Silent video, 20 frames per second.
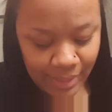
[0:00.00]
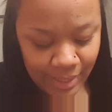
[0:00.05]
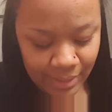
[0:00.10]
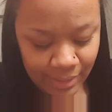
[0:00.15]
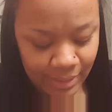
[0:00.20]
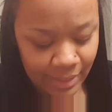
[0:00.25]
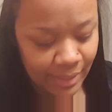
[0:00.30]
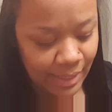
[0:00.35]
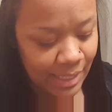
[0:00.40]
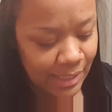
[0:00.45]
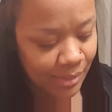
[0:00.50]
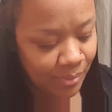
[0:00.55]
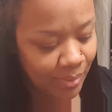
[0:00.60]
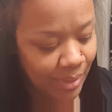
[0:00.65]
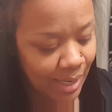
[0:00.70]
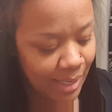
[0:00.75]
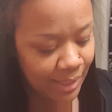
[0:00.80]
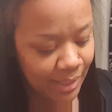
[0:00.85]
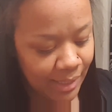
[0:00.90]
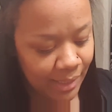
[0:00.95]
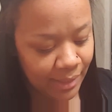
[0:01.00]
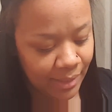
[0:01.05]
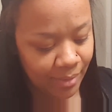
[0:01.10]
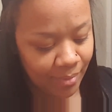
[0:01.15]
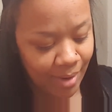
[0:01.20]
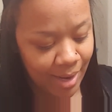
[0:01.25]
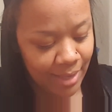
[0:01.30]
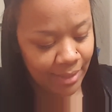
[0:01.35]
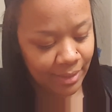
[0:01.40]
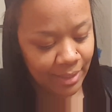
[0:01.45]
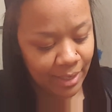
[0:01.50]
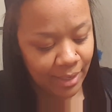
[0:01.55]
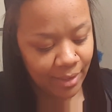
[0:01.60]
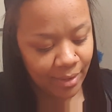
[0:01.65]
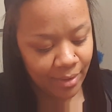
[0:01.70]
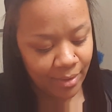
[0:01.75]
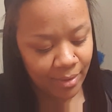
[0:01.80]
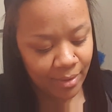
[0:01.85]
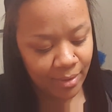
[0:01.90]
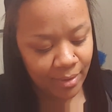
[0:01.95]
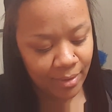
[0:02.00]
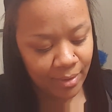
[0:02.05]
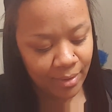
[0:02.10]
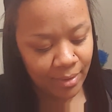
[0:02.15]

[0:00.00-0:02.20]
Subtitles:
And then that's when I cut it right there.